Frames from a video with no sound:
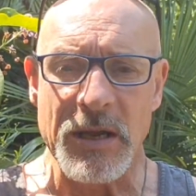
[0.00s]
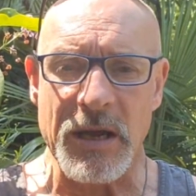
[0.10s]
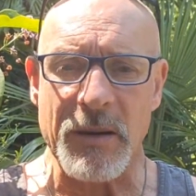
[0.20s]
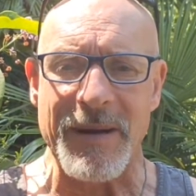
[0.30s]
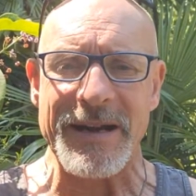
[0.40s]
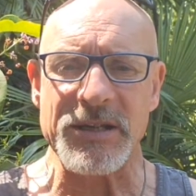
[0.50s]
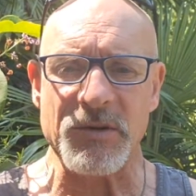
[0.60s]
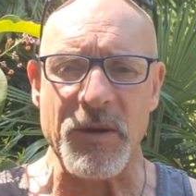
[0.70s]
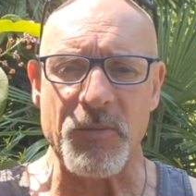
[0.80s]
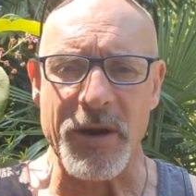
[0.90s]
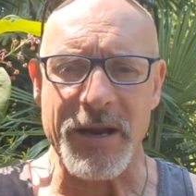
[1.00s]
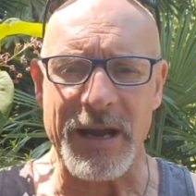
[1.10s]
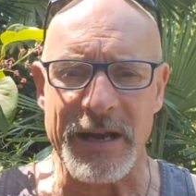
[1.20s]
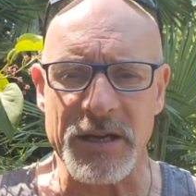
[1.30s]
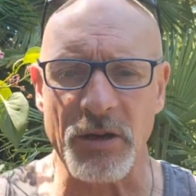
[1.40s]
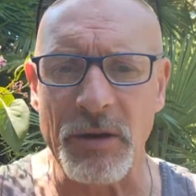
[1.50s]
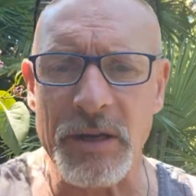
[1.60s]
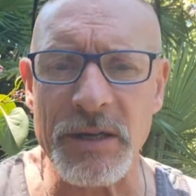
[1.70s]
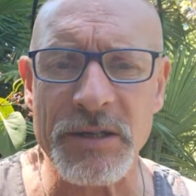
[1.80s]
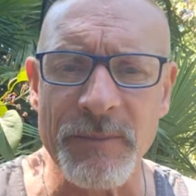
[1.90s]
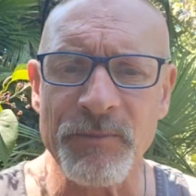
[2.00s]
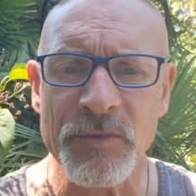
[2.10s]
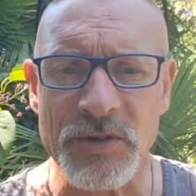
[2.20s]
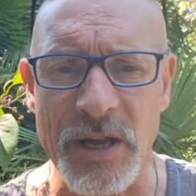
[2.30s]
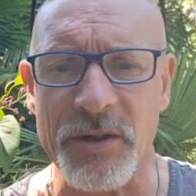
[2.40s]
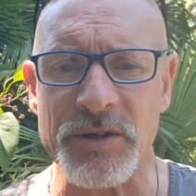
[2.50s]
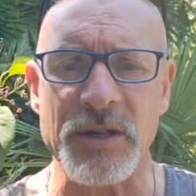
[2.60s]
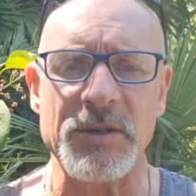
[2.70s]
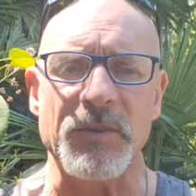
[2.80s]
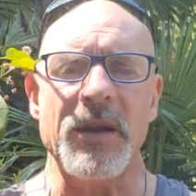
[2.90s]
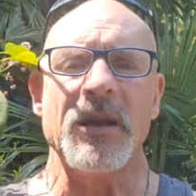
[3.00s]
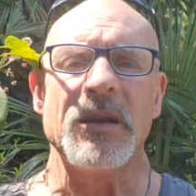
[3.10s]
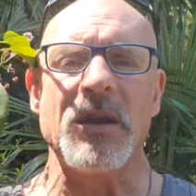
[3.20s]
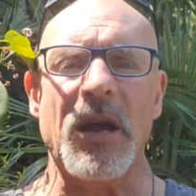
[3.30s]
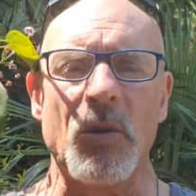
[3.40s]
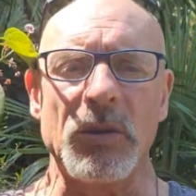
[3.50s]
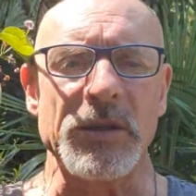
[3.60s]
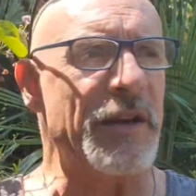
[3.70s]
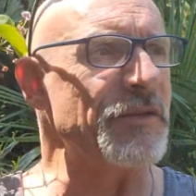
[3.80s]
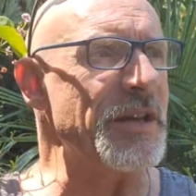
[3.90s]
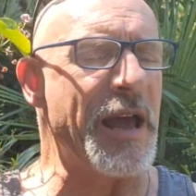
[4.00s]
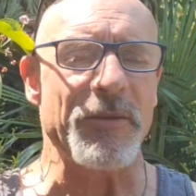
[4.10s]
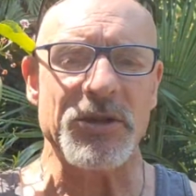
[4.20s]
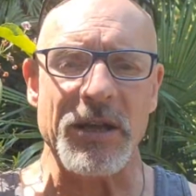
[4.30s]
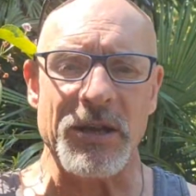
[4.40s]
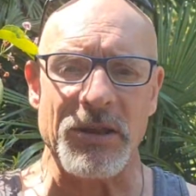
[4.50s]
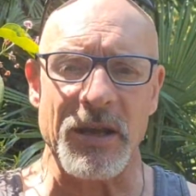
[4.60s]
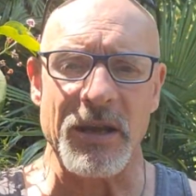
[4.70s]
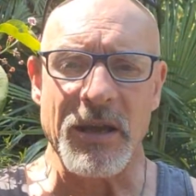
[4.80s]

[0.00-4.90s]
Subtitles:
minus 3.9 degrees Celsius, but not cold enough to damage anything